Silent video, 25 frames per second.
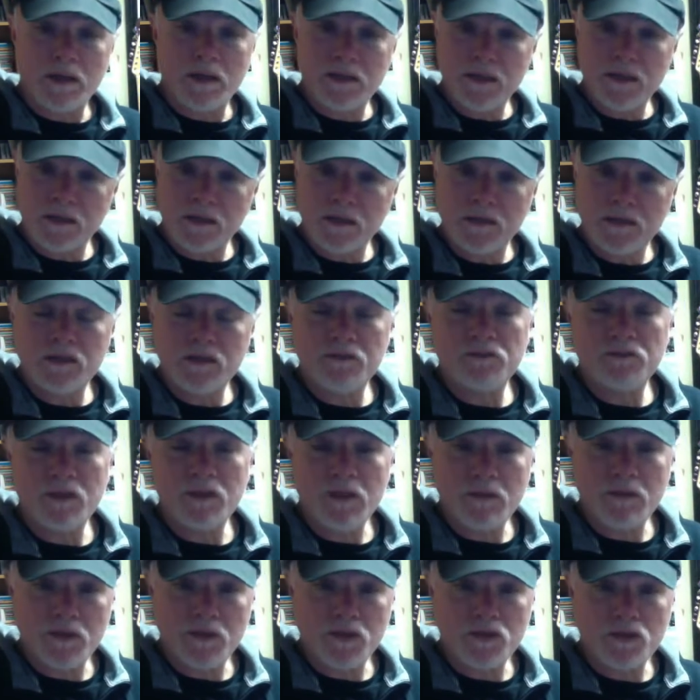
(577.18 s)
get a D
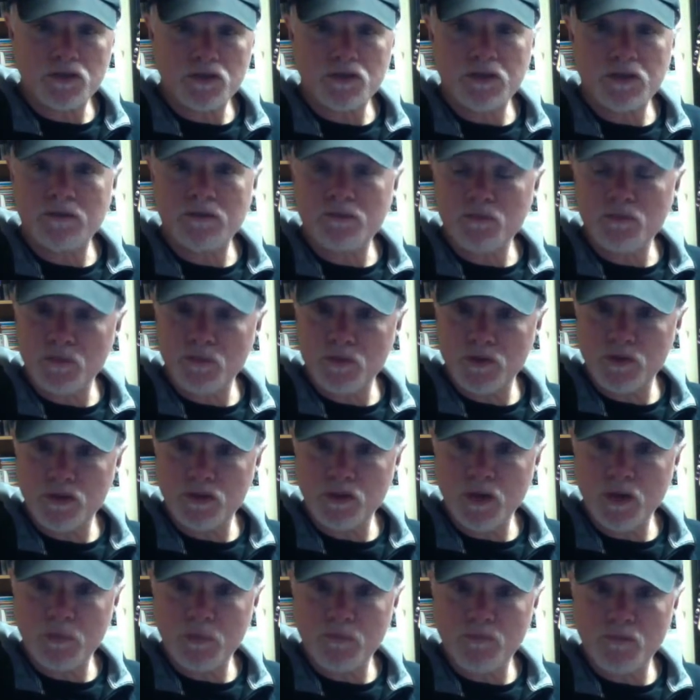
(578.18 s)
flat major 7 with a
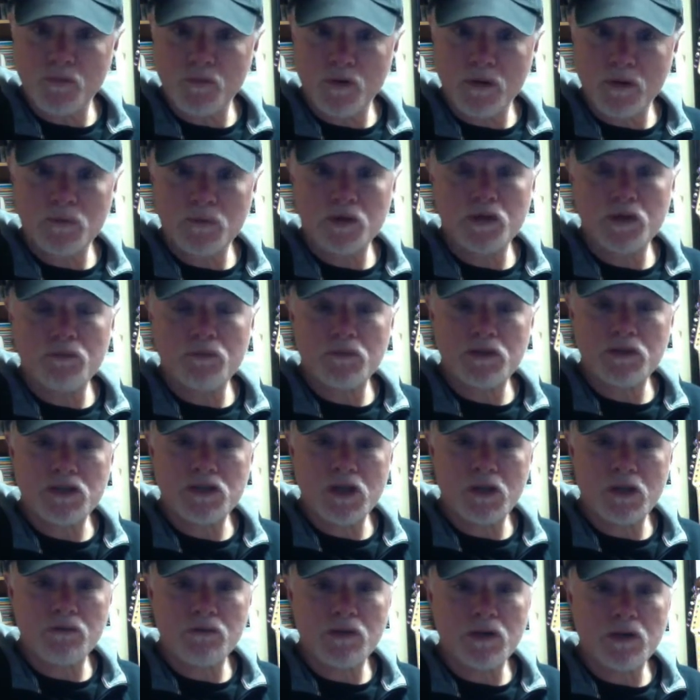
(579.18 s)
sharp 4. I'm going to
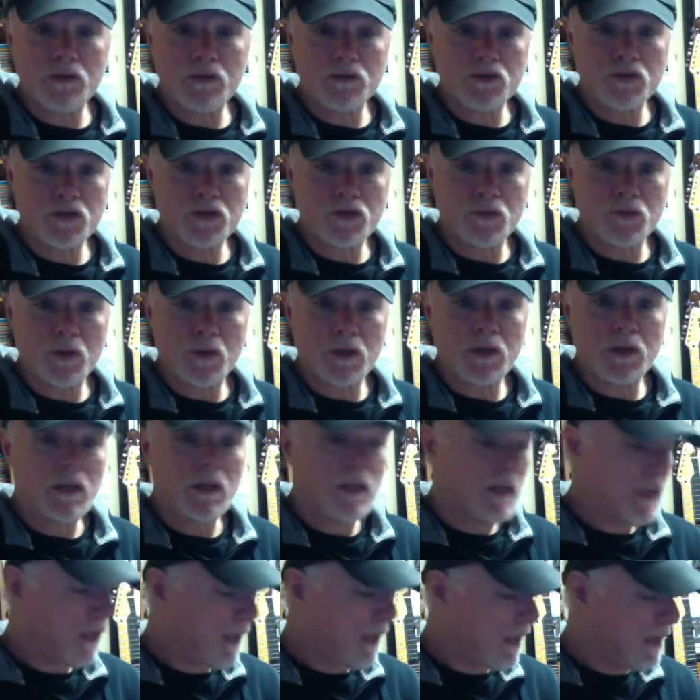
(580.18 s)
resolve it out to
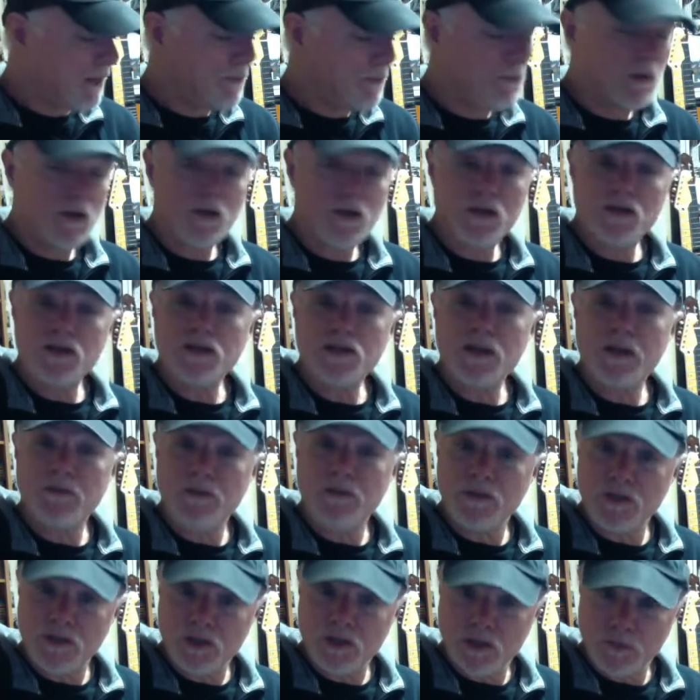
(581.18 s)
a A minor
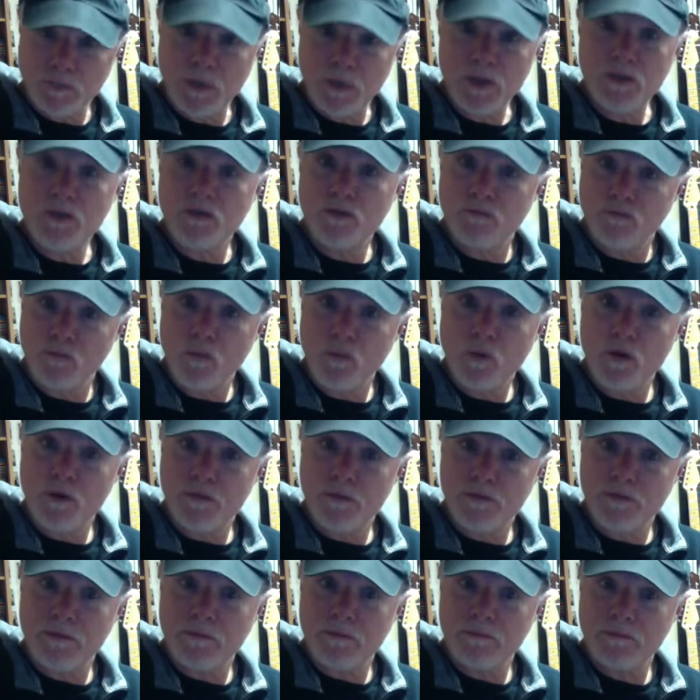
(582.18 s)
7 suspended 4th.
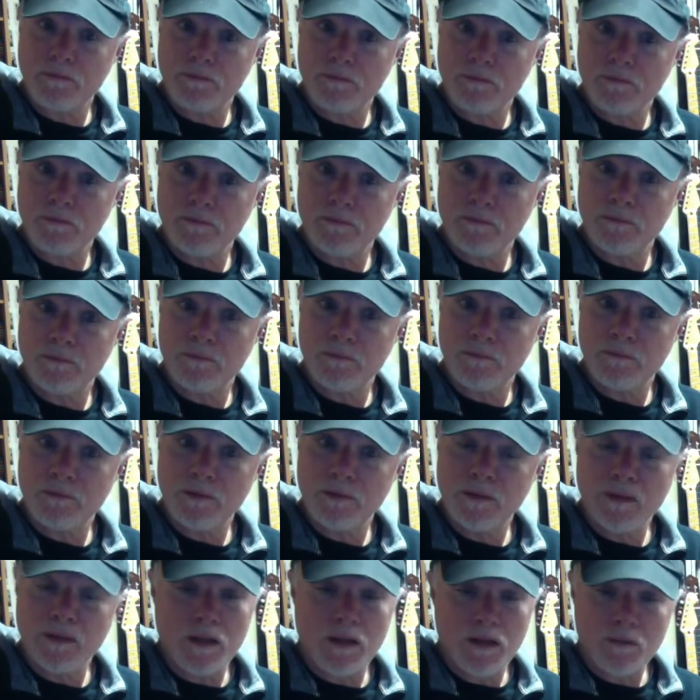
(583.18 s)

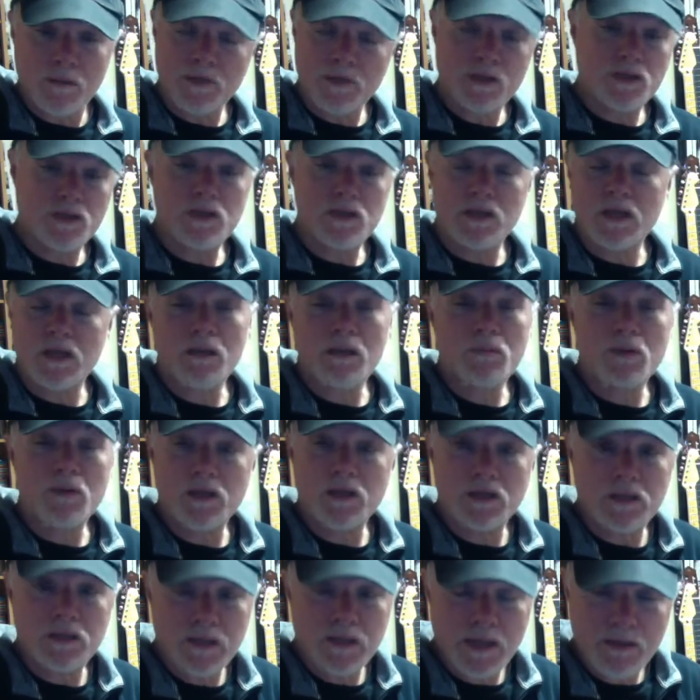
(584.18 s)
Because the A
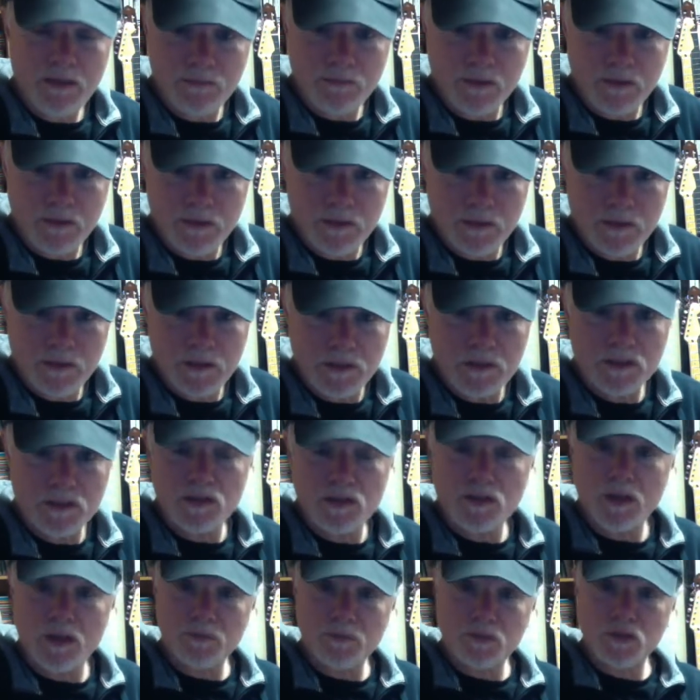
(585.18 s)
minor 7th is a
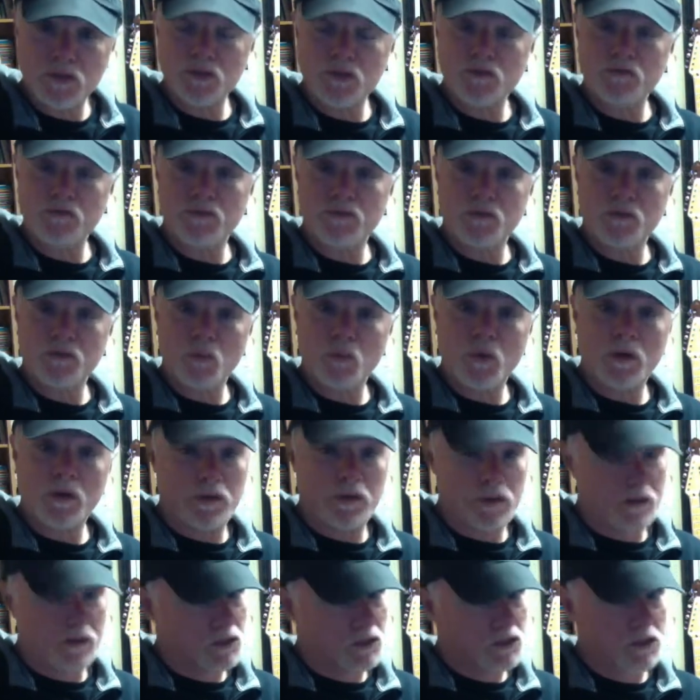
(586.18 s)
substitute for the 1.
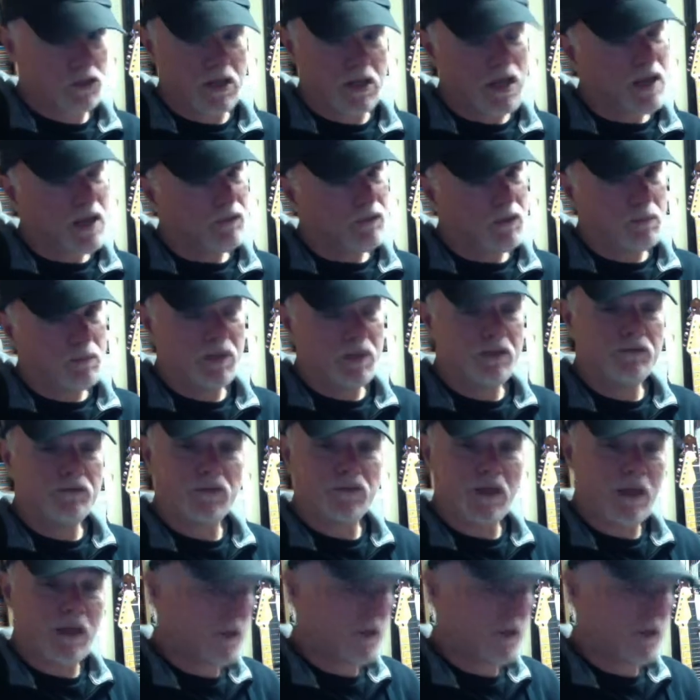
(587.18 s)
It doesn't have the B flat